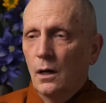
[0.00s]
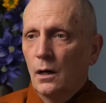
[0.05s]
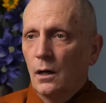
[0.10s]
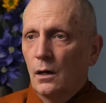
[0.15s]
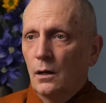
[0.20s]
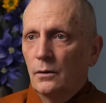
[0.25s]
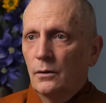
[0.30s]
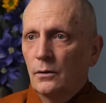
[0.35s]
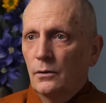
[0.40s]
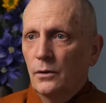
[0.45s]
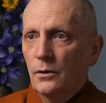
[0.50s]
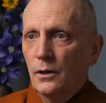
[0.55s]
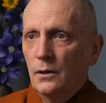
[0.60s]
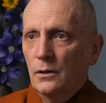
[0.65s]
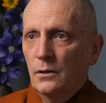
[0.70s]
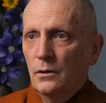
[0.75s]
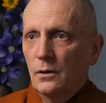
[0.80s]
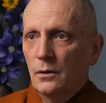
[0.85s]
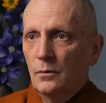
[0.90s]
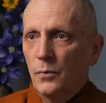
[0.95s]
Uh, the
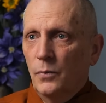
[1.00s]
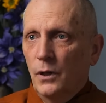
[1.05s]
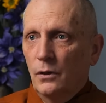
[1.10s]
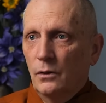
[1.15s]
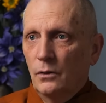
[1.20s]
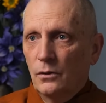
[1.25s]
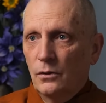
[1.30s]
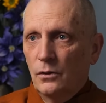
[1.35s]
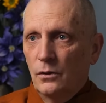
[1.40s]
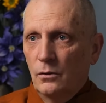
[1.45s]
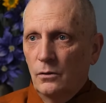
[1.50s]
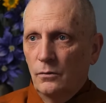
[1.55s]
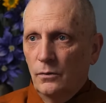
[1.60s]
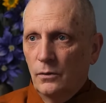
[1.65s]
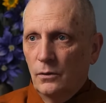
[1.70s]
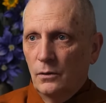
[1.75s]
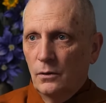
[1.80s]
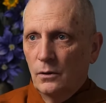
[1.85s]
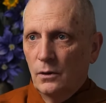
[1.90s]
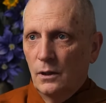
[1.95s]
things that parents do
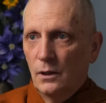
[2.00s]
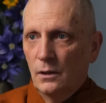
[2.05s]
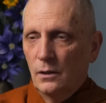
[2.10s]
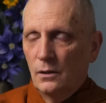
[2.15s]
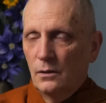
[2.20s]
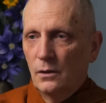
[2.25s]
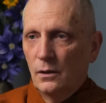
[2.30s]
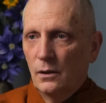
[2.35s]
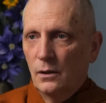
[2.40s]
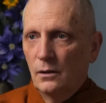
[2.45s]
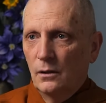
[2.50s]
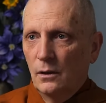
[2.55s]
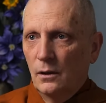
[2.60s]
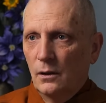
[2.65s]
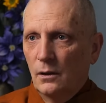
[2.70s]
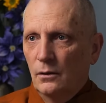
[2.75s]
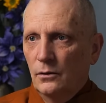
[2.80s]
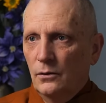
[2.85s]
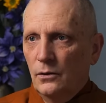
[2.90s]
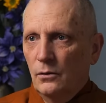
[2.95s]
for their kids, and,
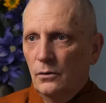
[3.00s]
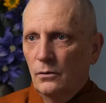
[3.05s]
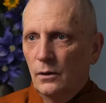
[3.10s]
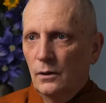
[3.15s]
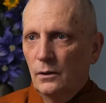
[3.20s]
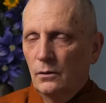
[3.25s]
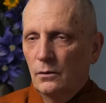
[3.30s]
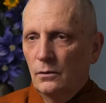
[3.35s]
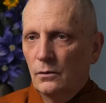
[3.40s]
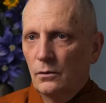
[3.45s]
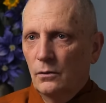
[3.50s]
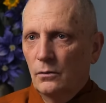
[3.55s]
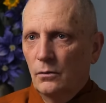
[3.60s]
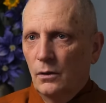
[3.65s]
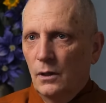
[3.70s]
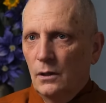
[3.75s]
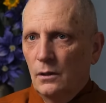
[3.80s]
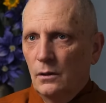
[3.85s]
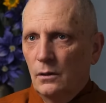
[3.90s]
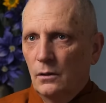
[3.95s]
and also under
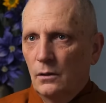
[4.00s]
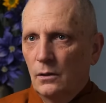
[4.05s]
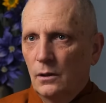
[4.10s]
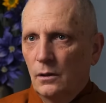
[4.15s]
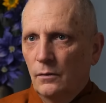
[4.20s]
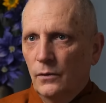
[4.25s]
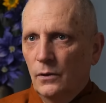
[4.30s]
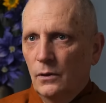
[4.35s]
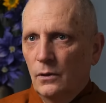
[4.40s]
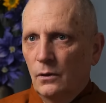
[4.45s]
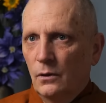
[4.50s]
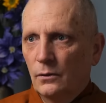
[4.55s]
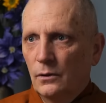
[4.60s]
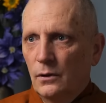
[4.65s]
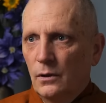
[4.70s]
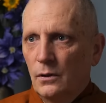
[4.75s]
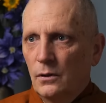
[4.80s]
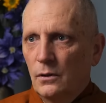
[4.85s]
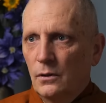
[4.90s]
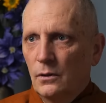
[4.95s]
great
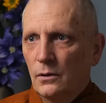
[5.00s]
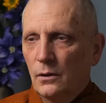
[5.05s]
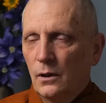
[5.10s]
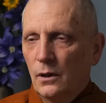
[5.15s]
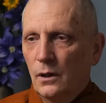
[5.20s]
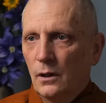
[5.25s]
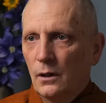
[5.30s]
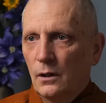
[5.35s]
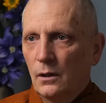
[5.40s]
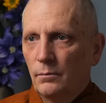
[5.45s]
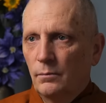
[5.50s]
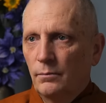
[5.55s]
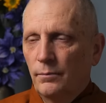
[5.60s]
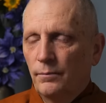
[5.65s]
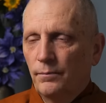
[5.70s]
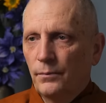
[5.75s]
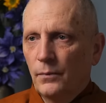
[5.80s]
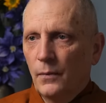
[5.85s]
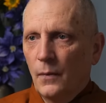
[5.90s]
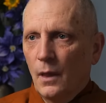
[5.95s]
difficulties,
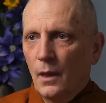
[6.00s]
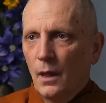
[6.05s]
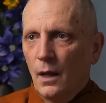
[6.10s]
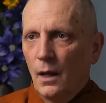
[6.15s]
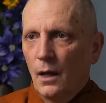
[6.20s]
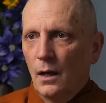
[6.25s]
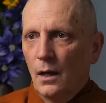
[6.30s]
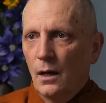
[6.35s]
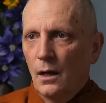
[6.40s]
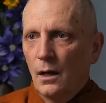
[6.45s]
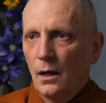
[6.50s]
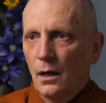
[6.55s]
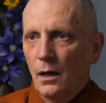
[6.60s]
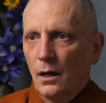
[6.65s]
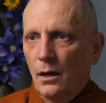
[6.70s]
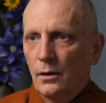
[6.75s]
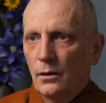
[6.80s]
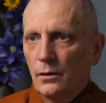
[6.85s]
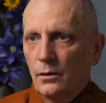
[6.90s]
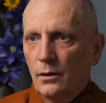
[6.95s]
um,
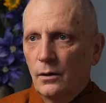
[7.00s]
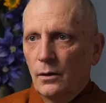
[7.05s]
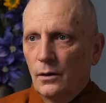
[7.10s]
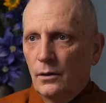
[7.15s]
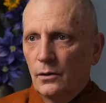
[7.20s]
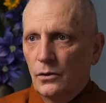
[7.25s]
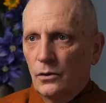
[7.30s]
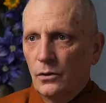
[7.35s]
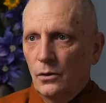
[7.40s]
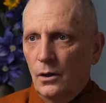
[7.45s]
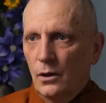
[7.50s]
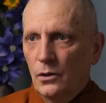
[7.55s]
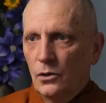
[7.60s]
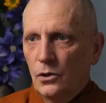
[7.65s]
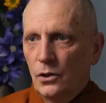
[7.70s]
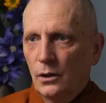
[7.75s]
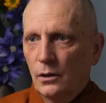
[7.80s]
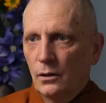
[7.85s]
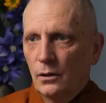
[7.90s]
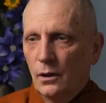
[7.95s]
are, are
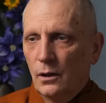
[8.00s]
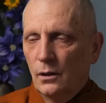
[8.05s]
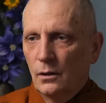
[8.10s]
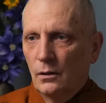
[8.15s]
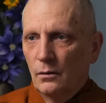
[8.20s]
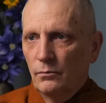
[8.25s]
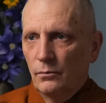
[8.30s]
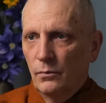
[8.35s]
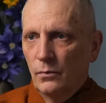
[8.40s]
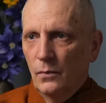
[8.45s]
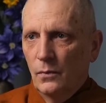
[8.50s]
astonishing. Uh,